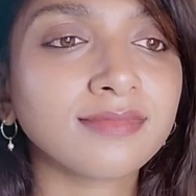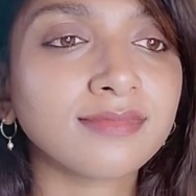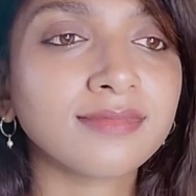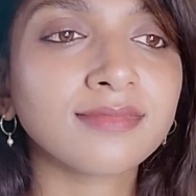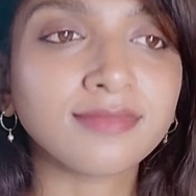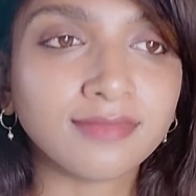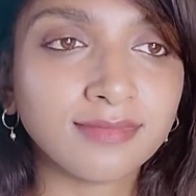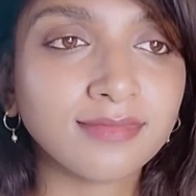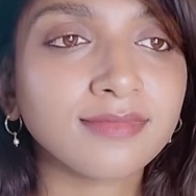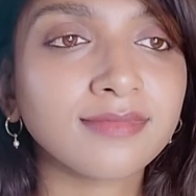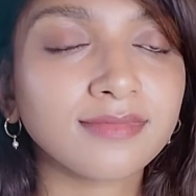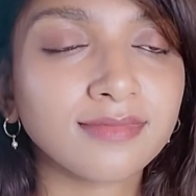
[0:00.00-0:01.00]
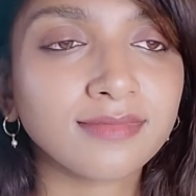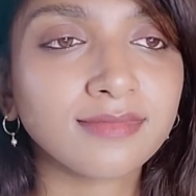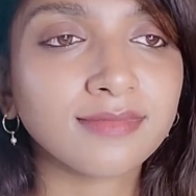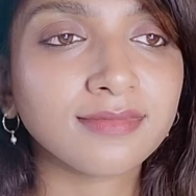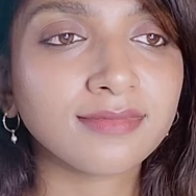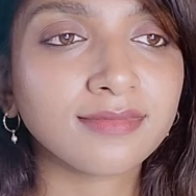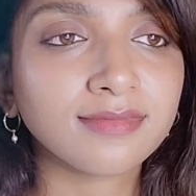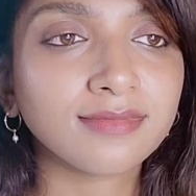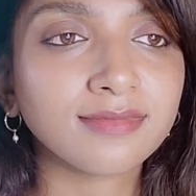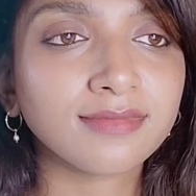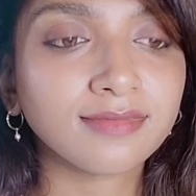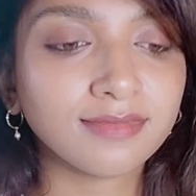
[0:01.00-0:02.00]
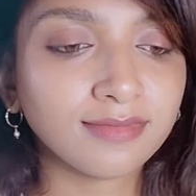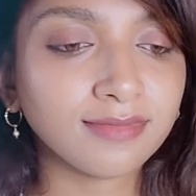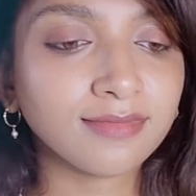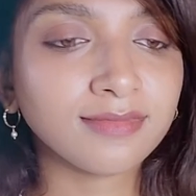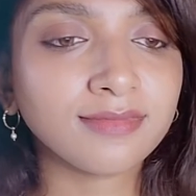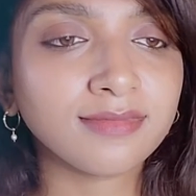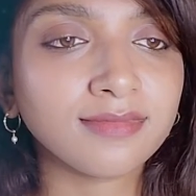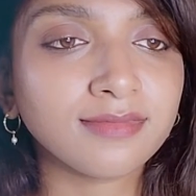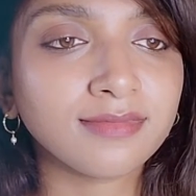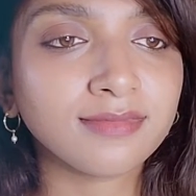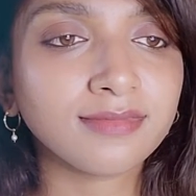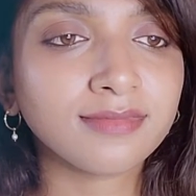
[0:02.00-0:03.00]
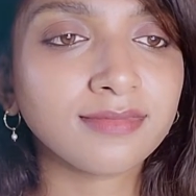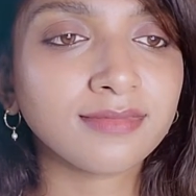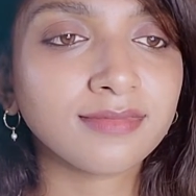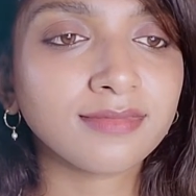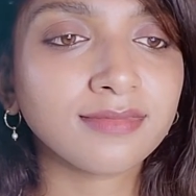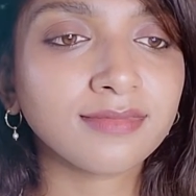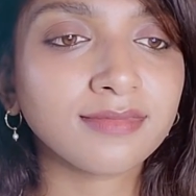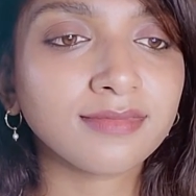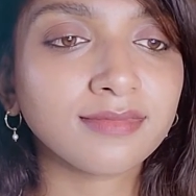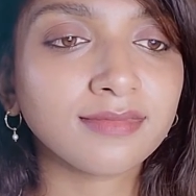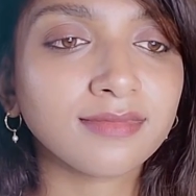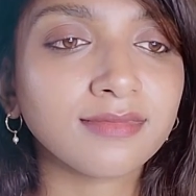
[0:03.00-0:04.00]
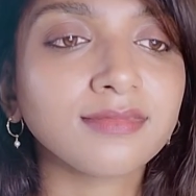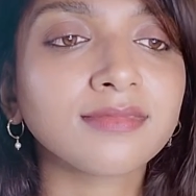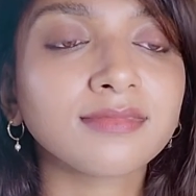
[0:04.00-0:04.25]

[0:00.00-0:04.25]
No words are spoken by the person on screen.